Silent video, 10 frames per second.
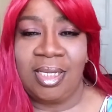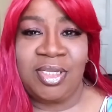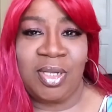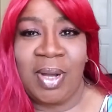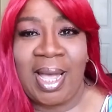
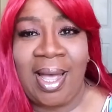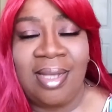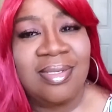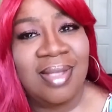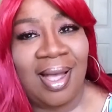So
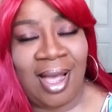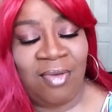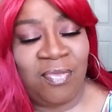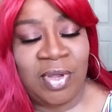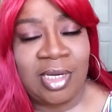guys,
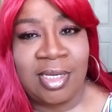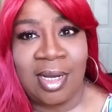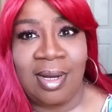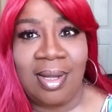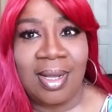I finished
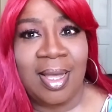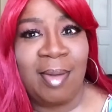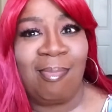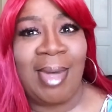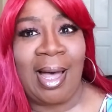the look.
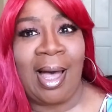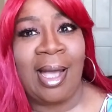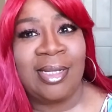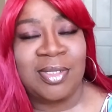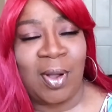My
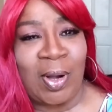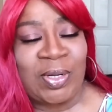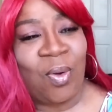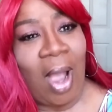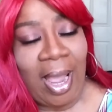eyes are
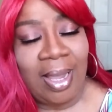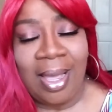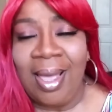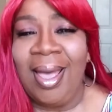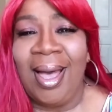dry.
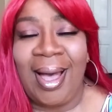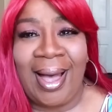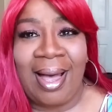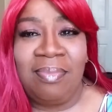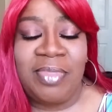
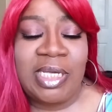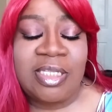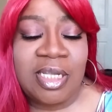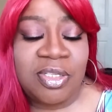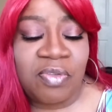
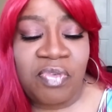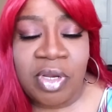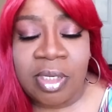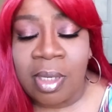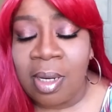This is the
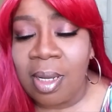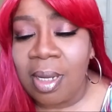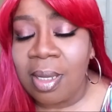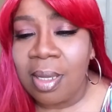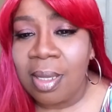finished
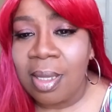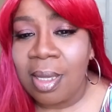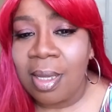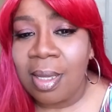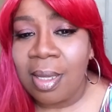look,
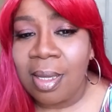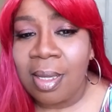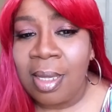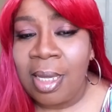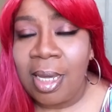
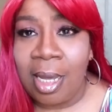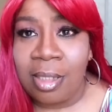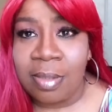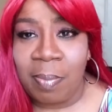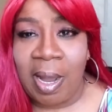
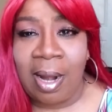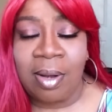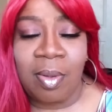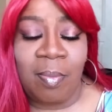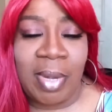
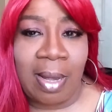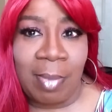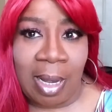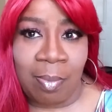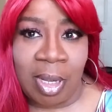inspired by
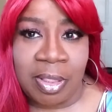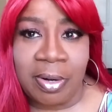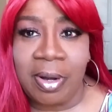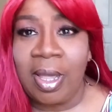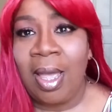my
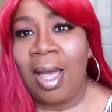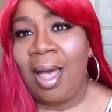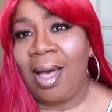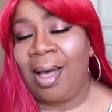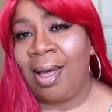mother,
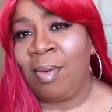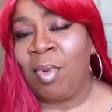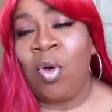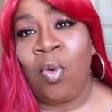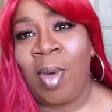
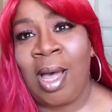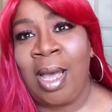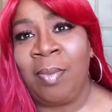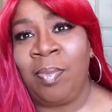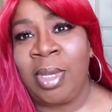whom
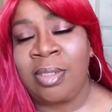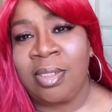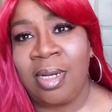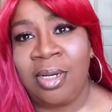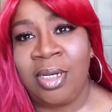I
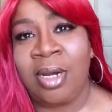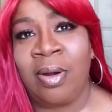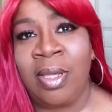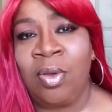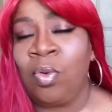miss
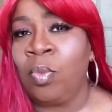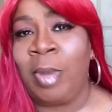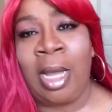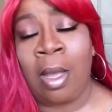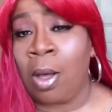dearly,
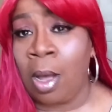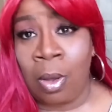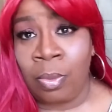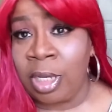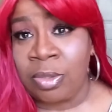whom I
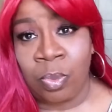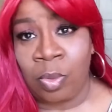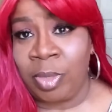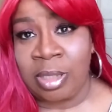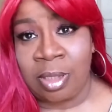always
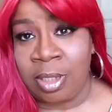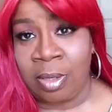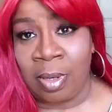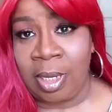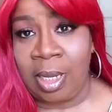will miss
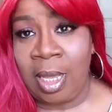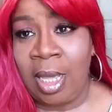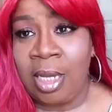dearly.